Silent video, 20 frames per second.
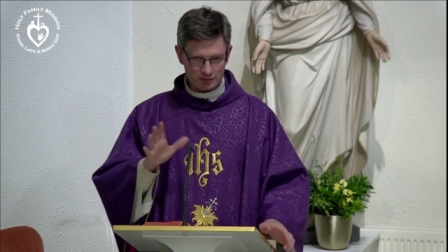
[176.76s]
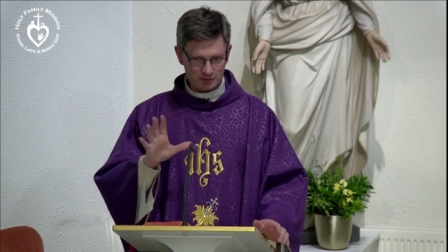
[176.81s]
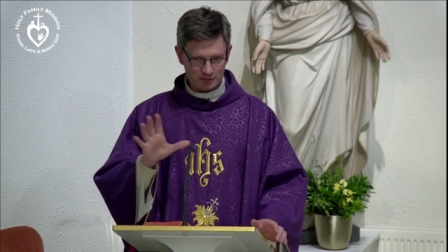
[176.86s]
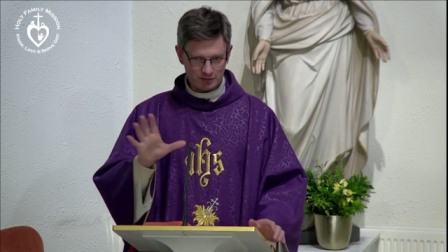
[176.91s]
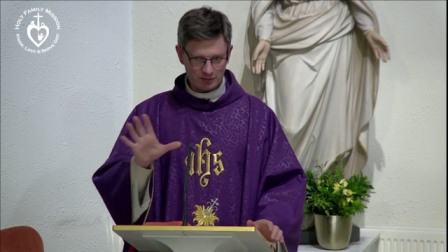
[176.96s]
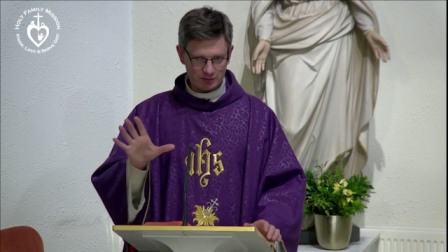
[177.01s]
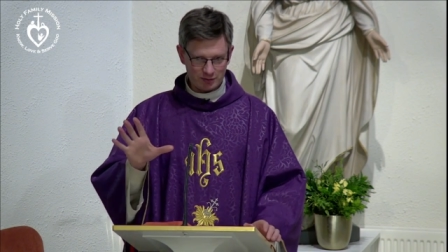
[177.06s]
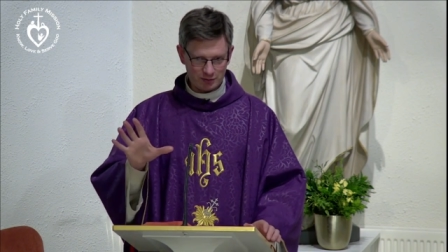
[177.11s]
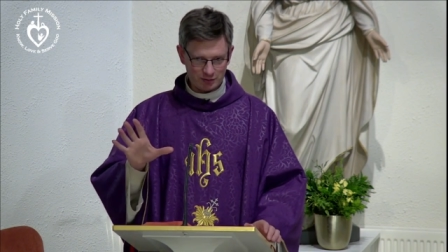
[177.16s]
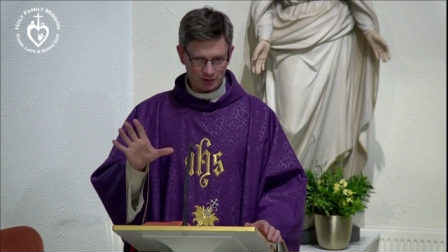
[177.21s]

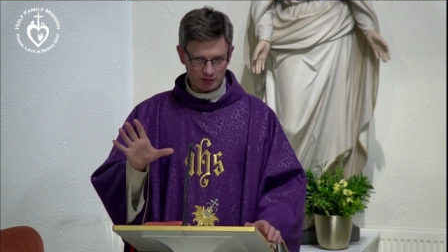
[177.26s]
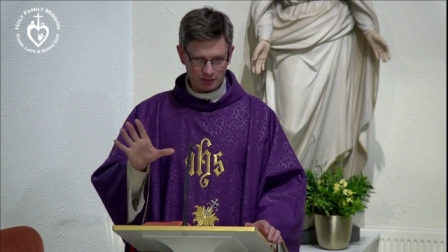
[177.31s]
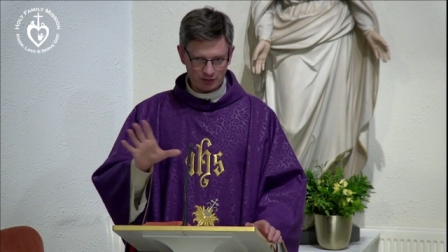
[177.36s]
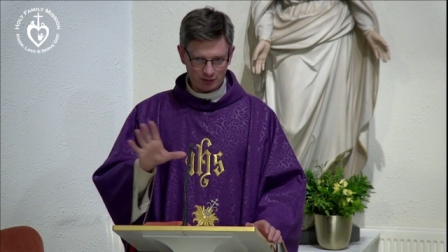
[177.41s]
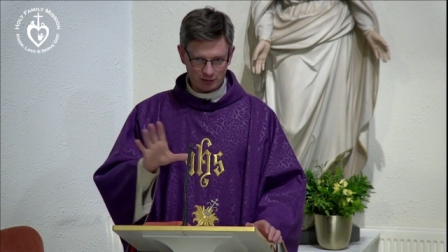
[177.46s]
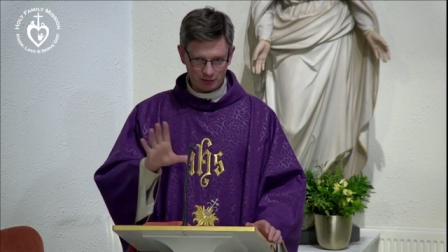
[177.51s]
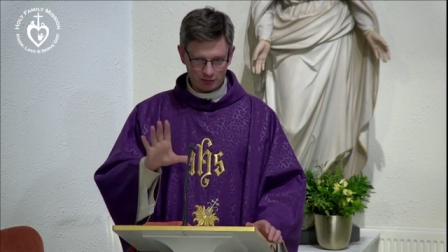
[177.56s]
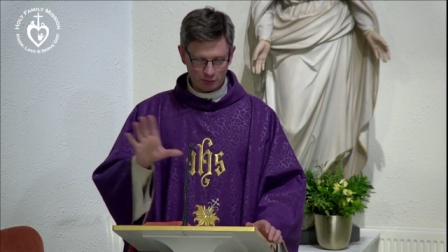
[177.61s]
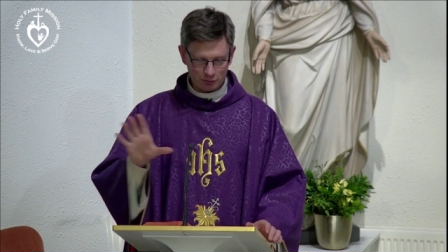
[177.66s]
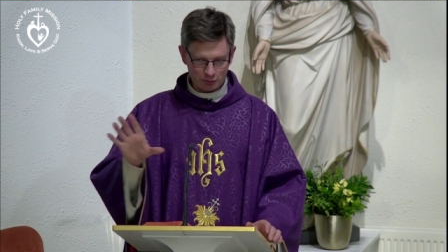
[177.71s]
you know, that, that,
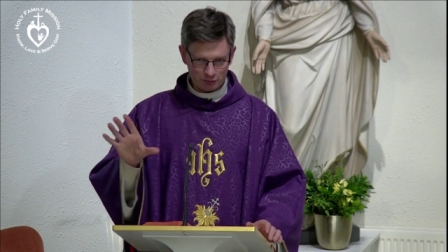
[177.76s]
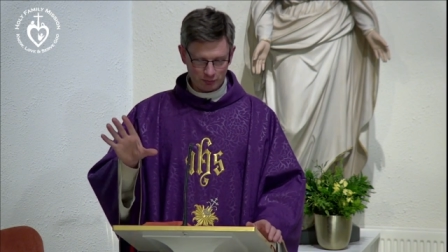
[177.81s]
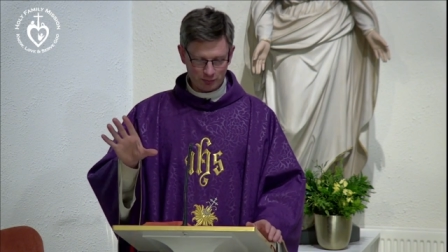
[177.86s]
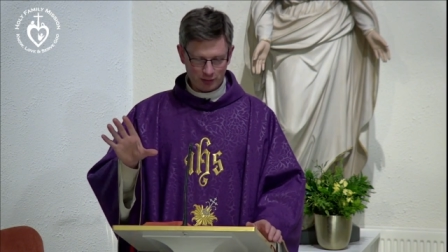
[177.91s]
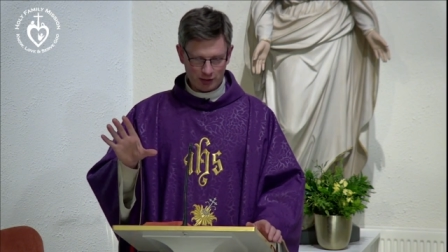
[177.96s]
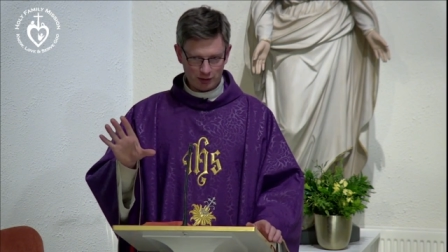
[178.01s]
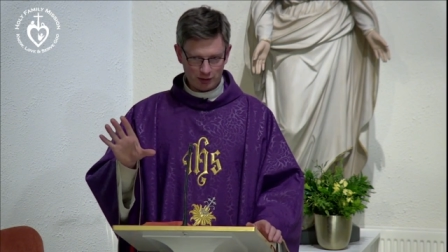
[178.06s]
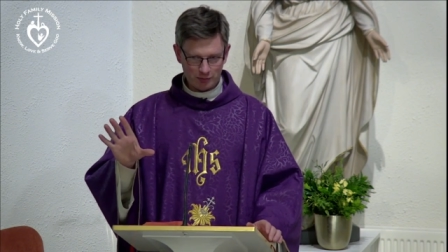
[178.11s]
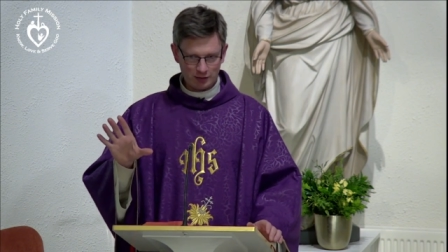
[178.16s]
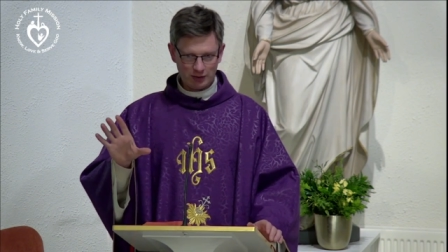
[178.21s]
the wonderful
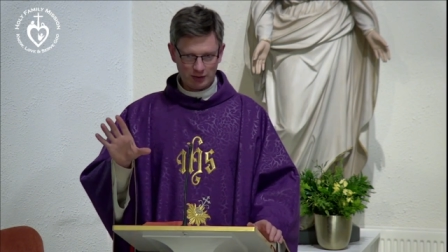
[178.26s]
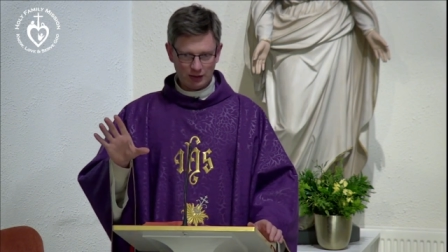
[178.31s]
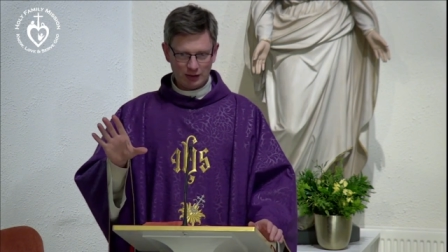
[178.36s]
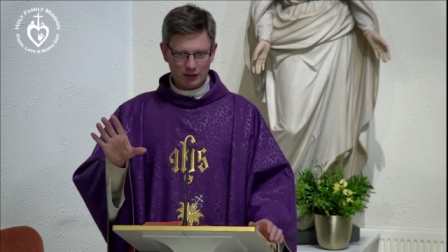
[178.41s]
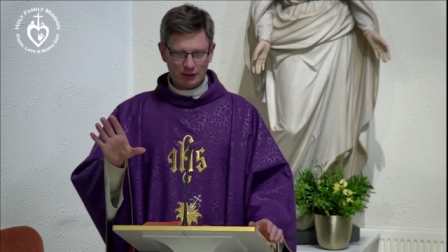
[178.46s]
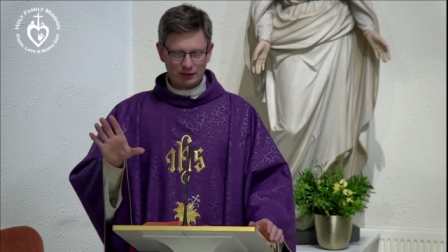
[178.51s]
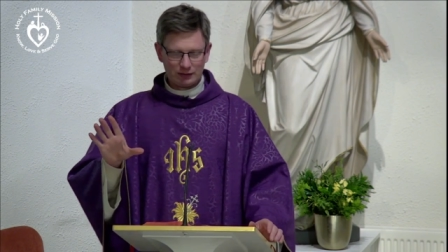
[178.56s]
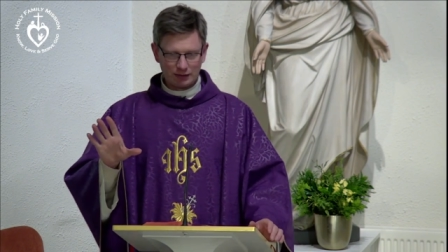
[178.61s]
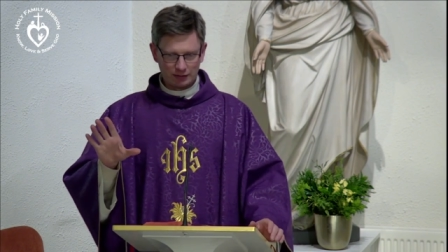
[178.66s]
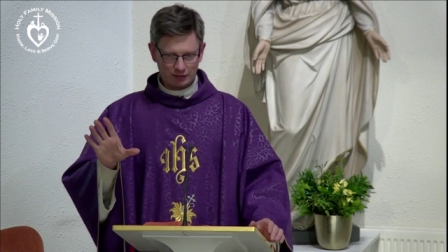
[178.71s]
parable
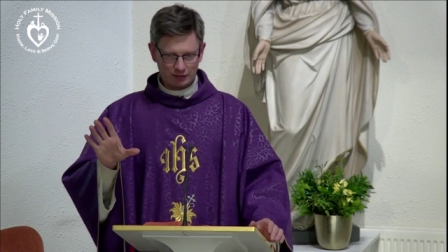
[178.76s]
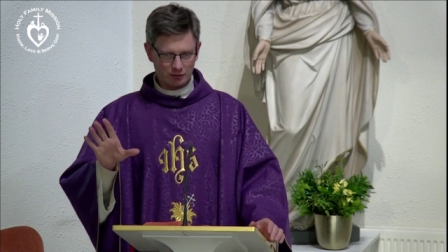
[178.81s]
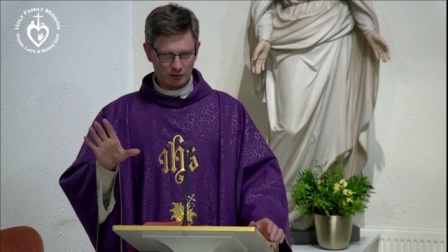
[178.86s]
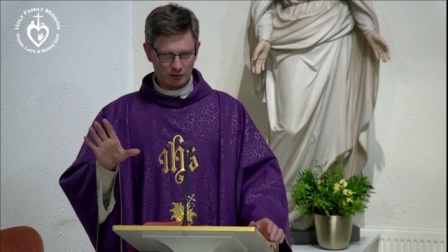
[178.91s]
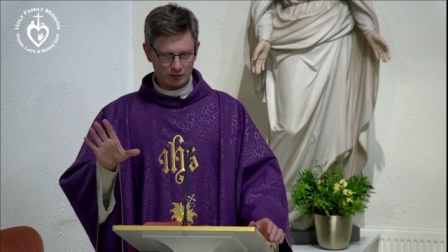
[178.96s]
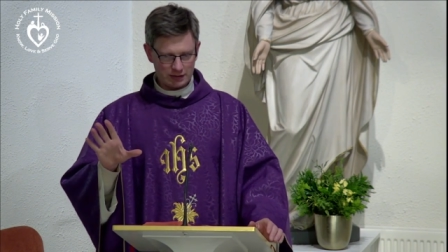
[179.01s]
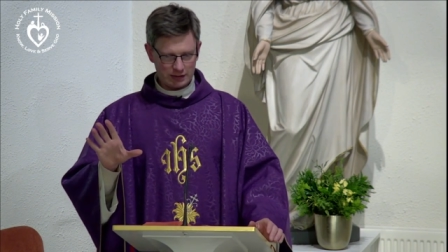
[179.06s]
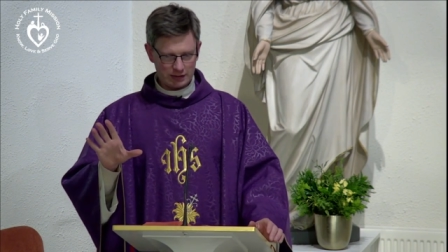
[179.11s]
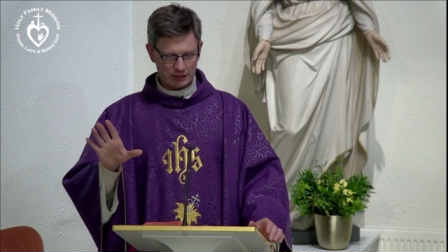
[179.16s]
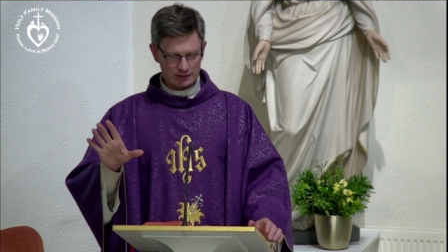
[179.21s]
that the Lord
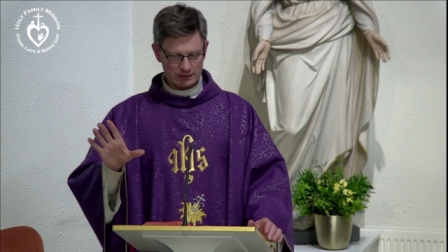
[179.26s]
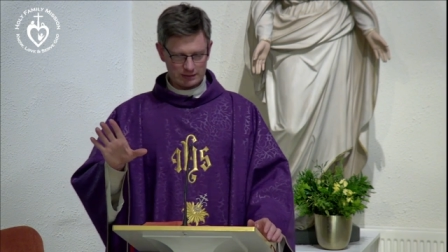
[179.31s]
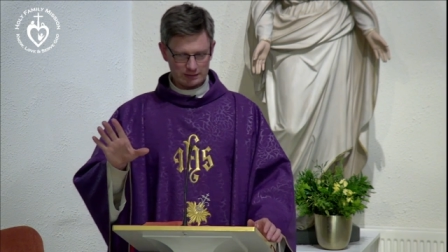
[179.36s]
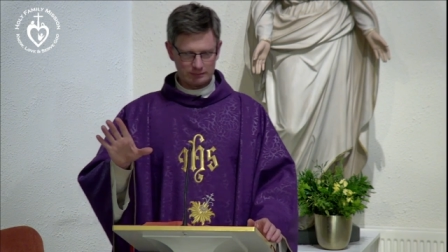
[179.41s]
tells,